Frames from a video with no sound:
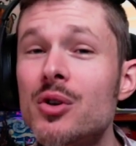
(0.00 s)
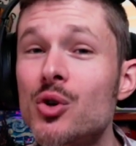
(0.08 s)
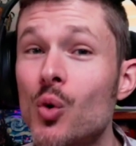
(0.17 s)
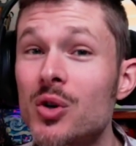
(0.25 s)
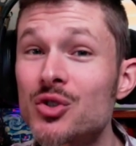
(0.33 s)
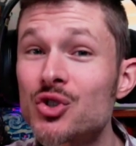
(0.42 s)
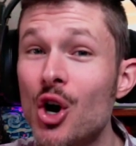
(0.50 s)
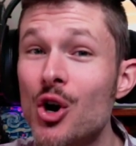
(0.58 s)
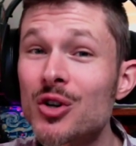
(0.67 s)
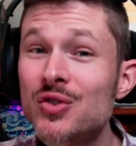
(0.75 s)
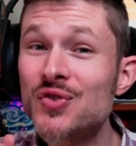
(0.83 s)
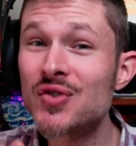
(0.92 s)
your
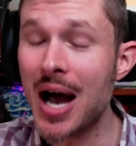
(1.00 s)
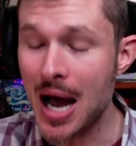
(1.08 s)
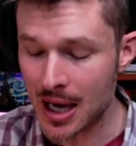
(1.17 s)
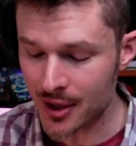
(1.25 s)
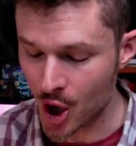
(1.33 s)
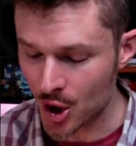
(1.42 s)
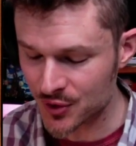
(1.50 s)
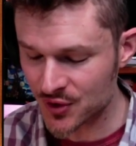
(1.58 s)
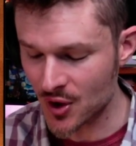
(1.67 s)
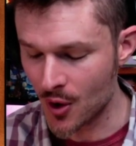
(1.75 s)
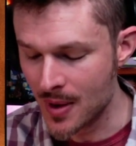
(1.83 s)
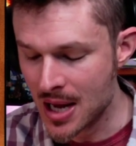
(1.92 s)
dark side
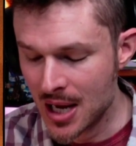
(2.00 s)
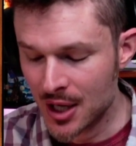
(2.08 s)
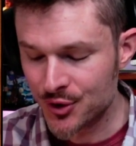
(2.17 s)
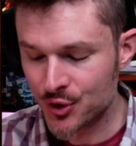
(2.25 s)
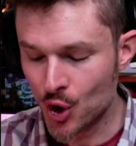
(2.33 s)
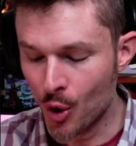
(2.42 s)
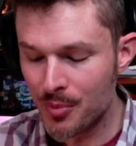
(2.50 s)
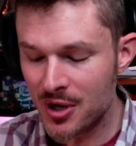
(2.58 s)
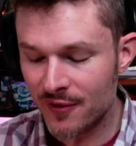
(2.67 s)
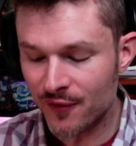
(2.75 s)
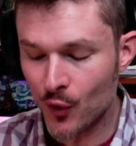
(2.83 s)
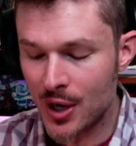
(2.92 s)
also. So don't be
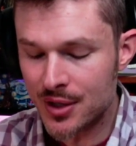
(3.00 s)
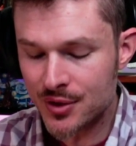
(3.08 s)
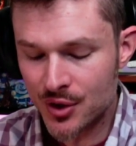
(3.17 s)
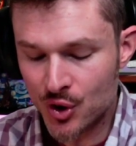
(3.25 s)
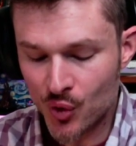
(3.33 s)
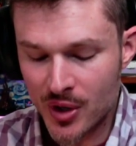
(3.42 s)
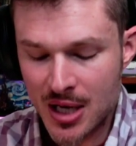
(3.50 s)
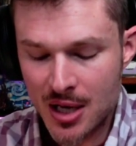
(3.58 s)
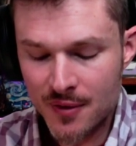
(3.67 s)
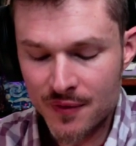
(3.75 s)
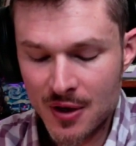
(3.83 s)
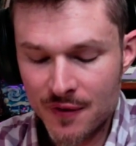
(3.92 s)
afraid to
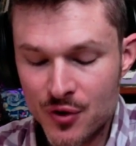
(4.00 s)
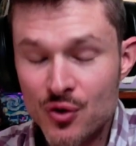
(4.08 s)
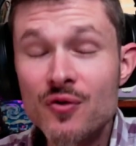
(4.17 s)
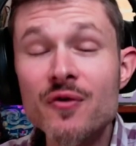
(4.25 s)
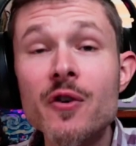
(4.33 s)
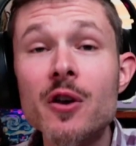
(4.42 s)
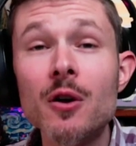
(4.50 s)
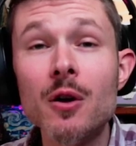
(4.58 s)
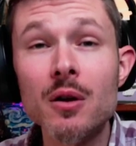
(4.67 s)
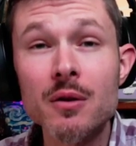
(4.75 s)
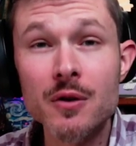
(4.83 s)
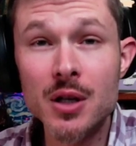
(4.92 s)
grieve if you
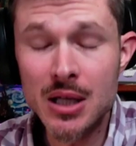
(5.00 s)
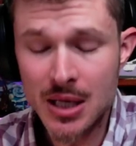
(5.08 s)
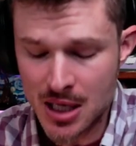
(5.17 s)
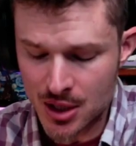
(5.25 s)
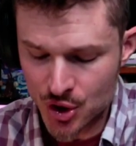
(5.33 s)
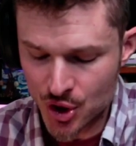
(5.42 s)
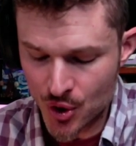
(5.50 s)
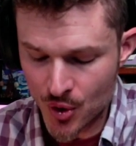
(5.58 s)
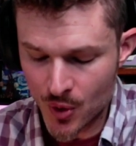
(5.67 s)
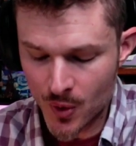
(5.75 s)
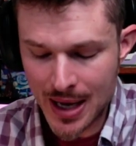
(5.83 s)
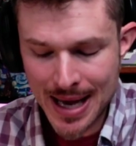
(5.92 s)
feel the need
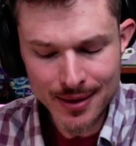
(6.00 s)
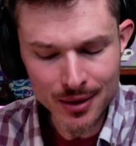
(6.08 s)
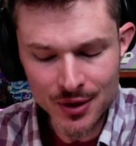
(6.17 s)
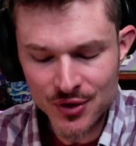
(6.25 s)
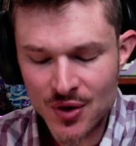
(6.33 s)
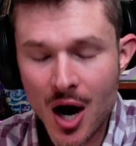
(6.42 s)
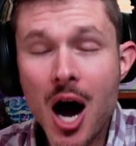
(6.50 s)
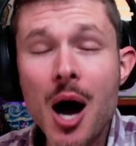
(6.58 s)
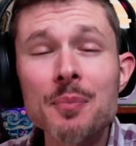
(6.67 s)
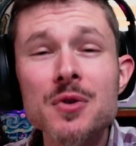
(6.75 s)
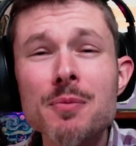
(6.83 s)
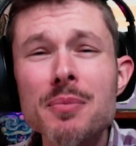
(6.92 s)
to. Endless
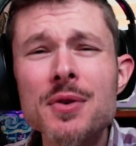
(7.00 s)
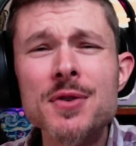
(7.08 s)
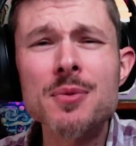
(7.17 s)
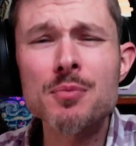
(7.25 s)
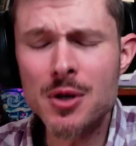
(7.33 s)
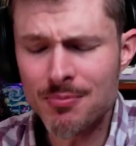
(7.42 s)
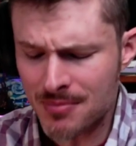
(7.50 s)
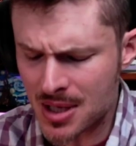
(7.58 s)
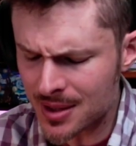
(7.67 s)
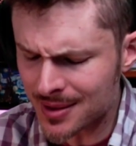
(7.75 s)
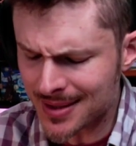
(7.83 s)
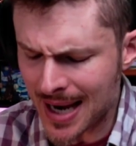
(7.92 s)
optimism can
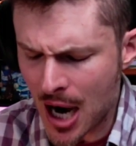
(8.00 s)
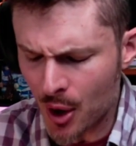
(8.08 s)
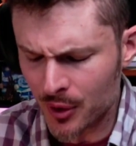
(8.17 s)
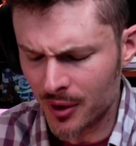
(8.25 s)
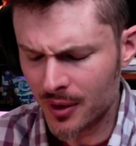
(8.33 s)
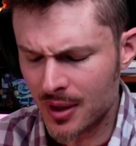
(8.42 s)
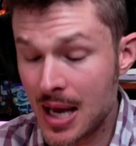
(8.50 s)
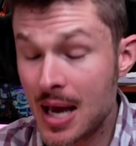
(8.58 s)
be a downer,